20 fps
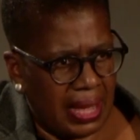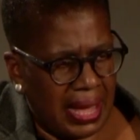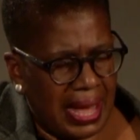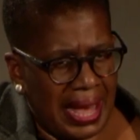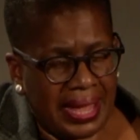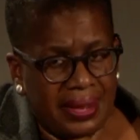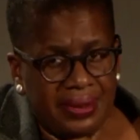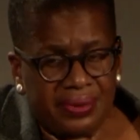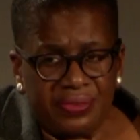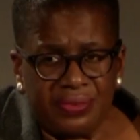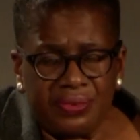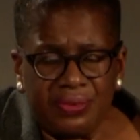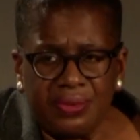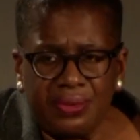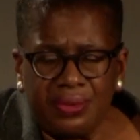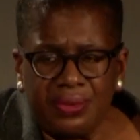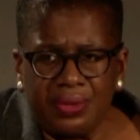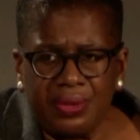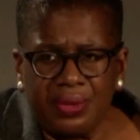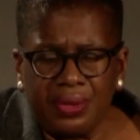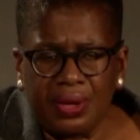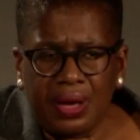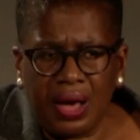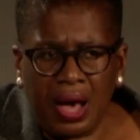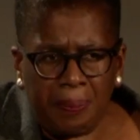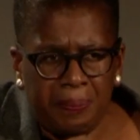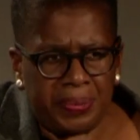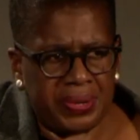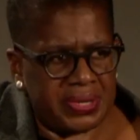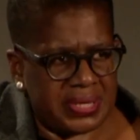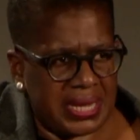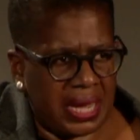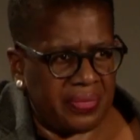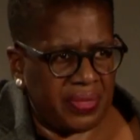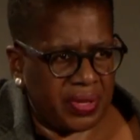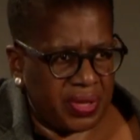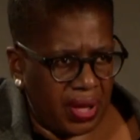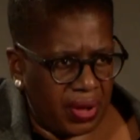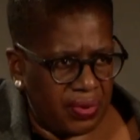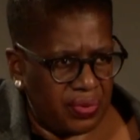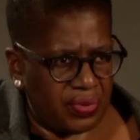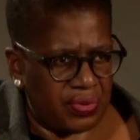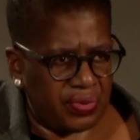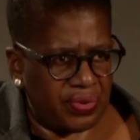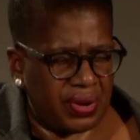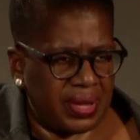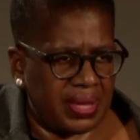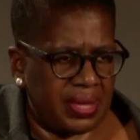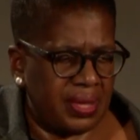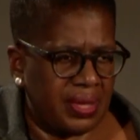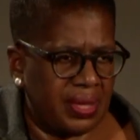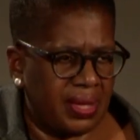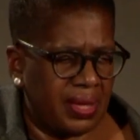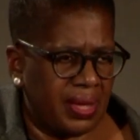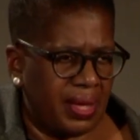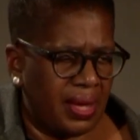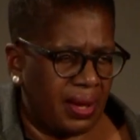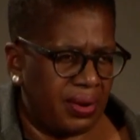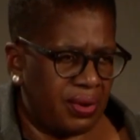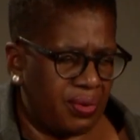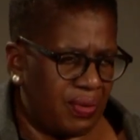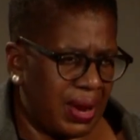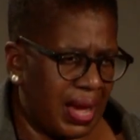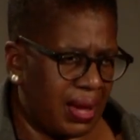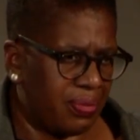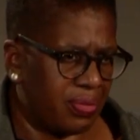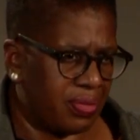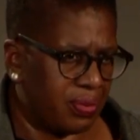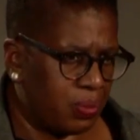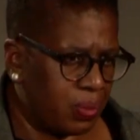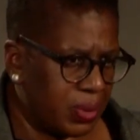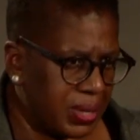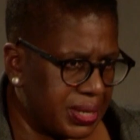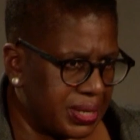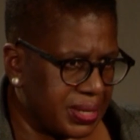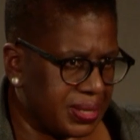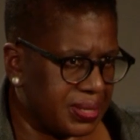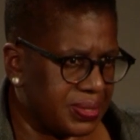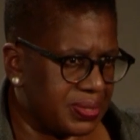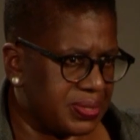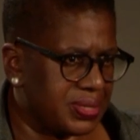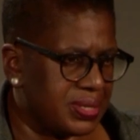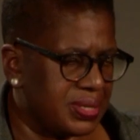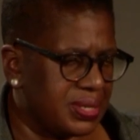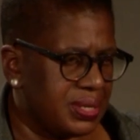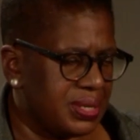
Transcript: And up and down the country and around the world,